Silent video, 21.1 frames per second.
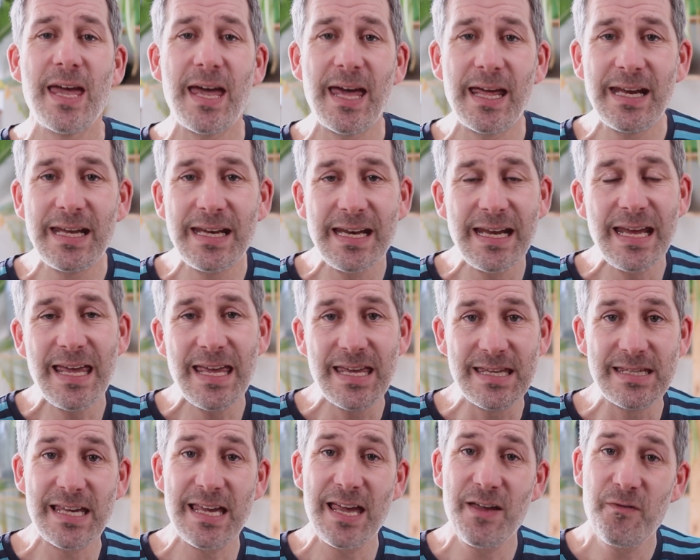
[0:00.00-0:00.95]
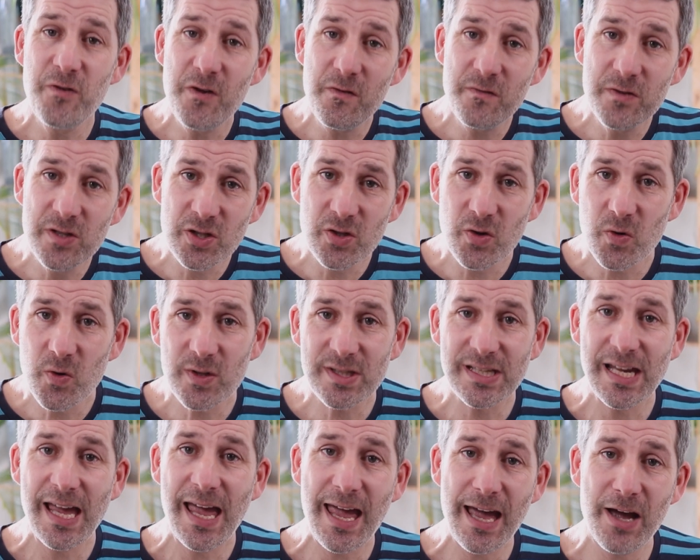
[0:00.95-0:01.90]
And it is, if you've
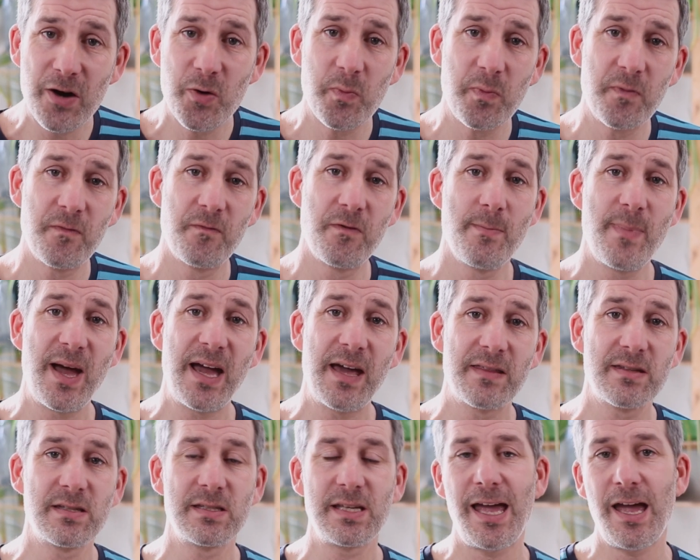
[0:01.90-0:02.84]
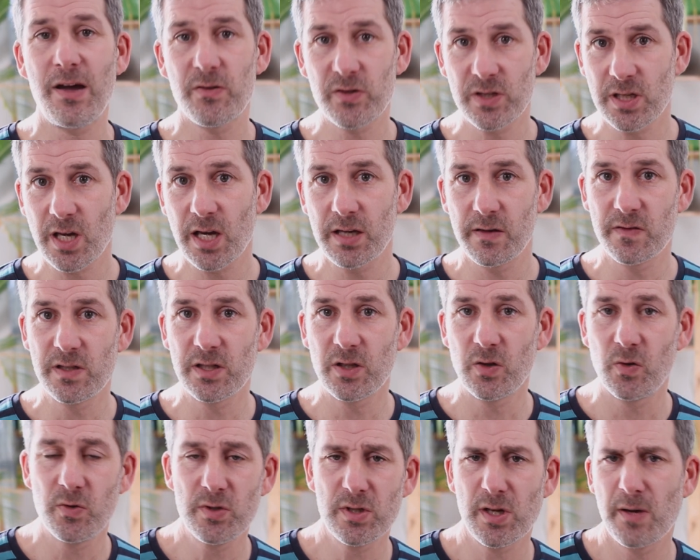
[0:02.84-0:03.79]
sought help for maths outside of
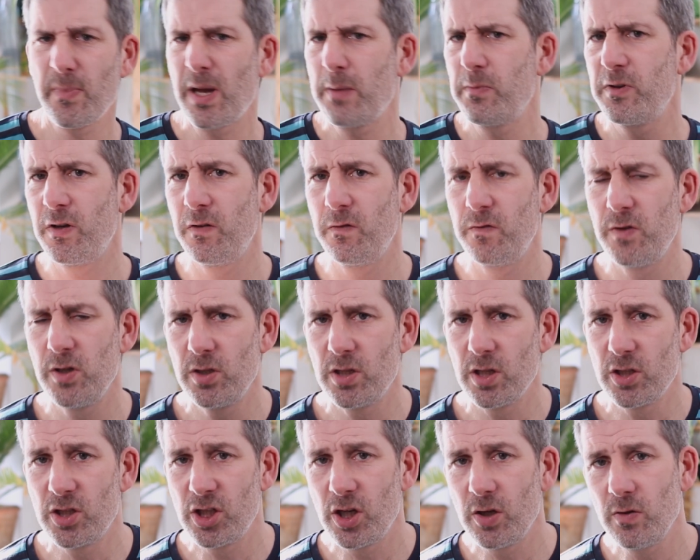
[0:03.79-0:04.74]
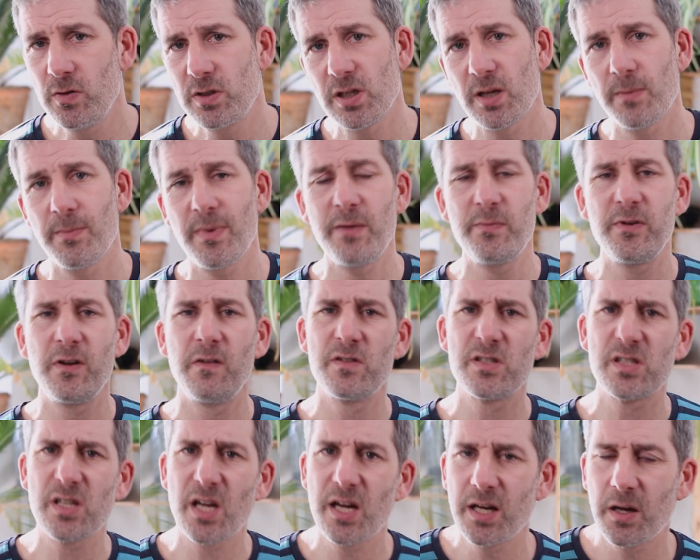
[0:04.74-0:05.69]
school, so maybe you've used a tutor, maybe you've
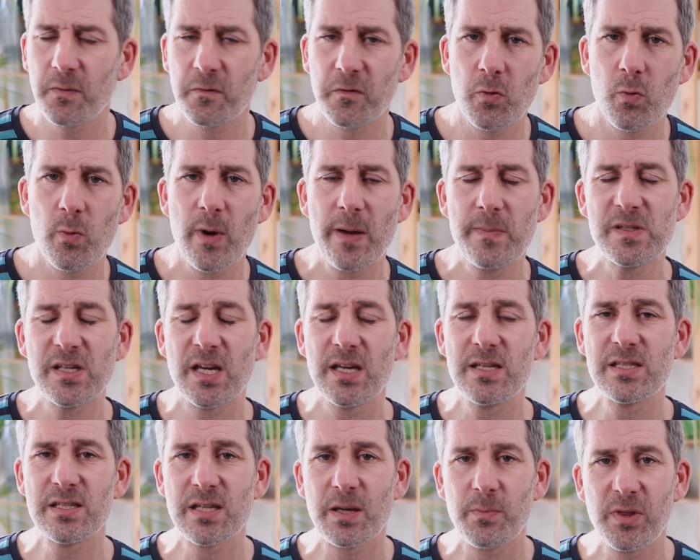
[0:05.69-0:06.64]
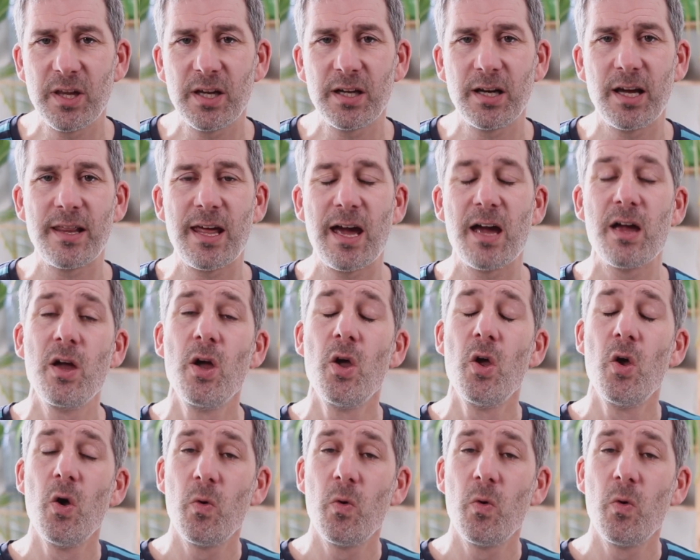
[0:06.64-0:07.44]
signed up for a website, something like that,